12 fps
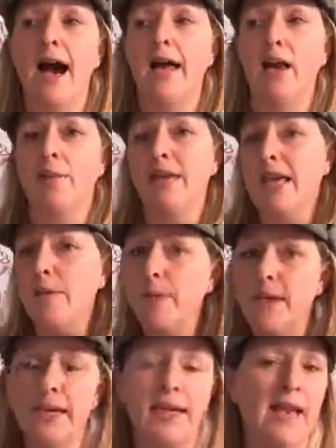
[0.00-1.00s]
and I'm
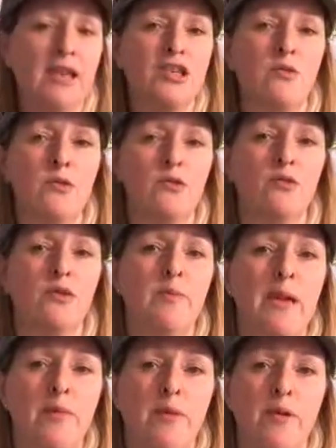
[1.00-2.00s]
keeping in connection with all the
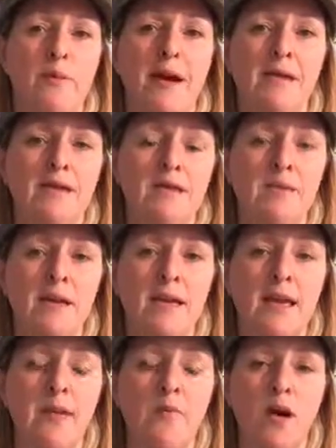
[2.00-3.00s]
people that matter to
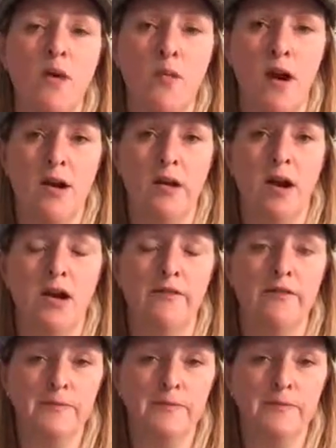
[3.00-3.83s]
me in my work life.